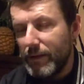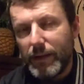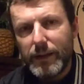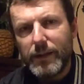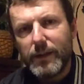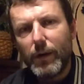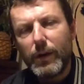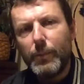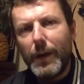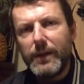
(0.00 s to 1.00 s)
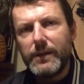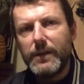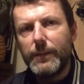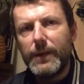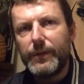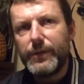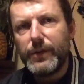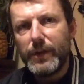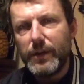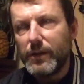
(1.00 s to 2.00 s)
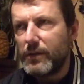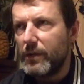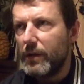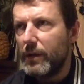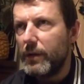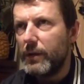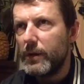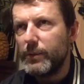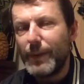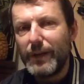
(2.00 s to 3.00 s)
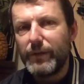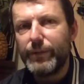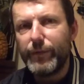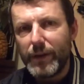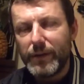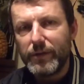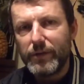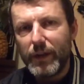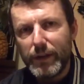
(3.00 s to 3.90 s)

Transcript: and there's like a place in the middle of the sea that's as big as France,